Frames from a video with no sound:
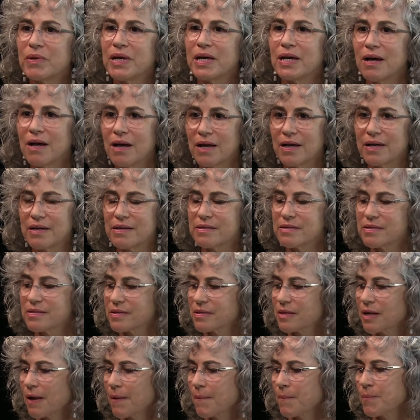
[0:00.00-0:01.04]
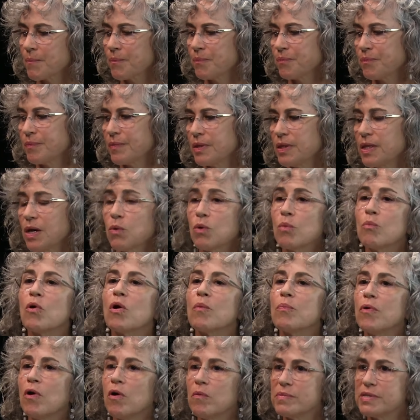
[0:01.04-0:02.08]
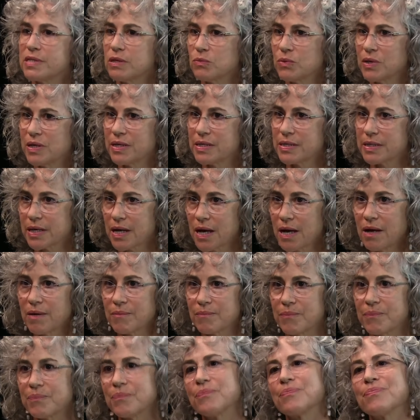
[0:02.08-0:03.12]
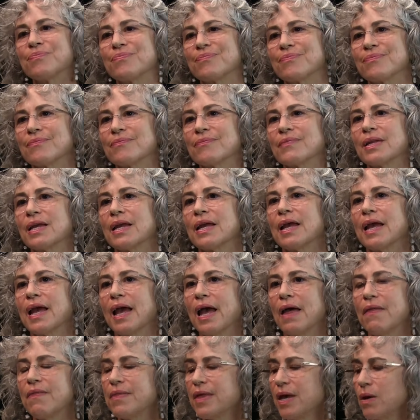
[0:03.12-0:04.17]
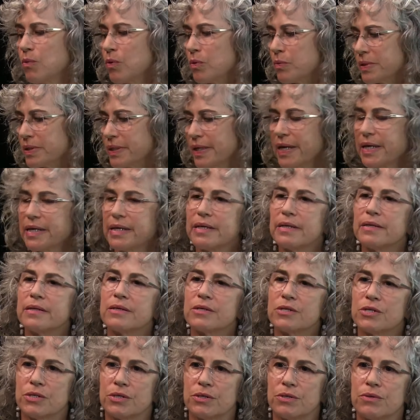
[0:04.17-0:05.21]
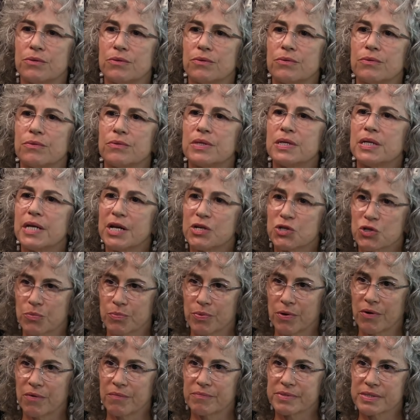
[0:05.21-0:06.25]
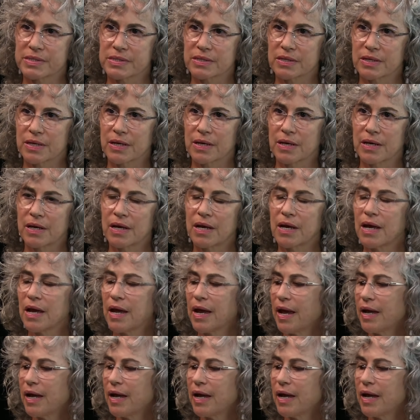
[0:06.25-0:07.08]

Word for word: because there were more poems that wanted to come, and they were related to the nature poems. Mm.